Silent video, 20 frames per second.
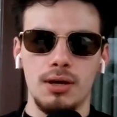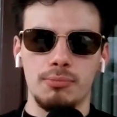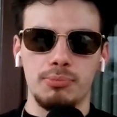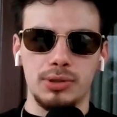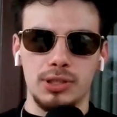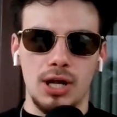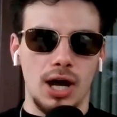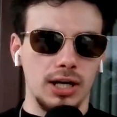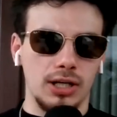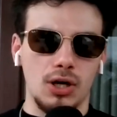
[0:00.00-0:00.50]
but
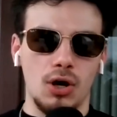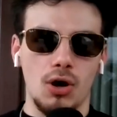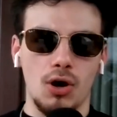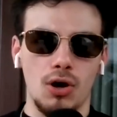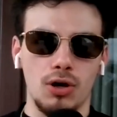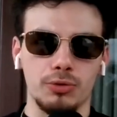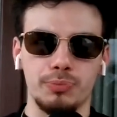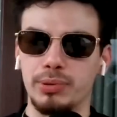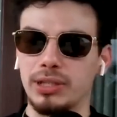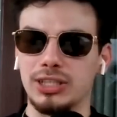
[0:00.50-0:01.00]
not
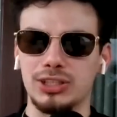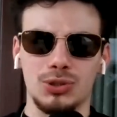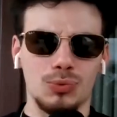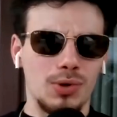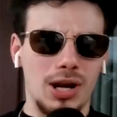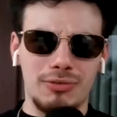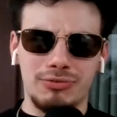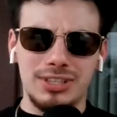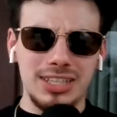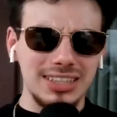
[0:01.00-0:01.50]
called because the
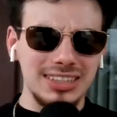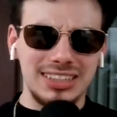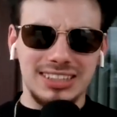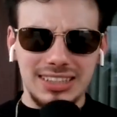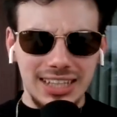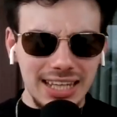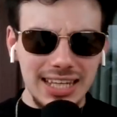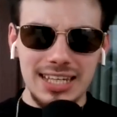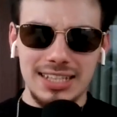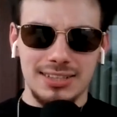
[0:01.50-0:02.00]
ref didn't
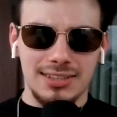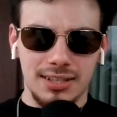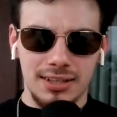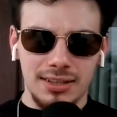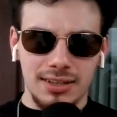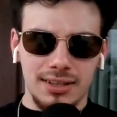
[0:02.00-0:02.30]
see it.